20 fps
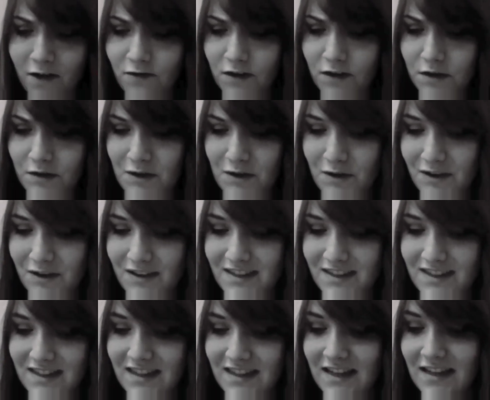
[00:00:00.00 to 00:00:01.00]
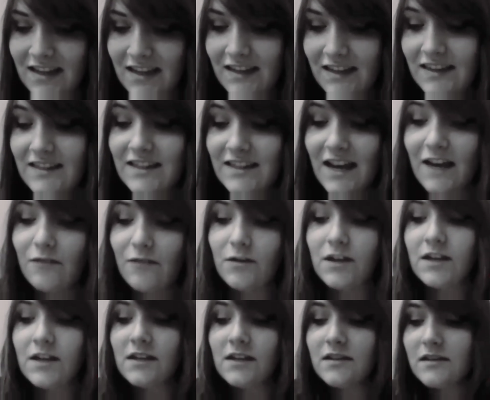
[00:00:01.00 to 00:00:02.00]
view, you can see that the sign
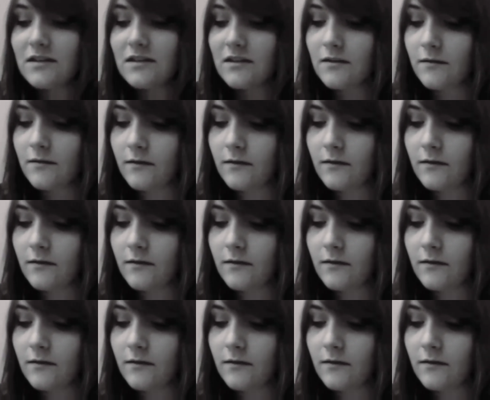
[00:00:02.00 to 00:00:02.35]
reads,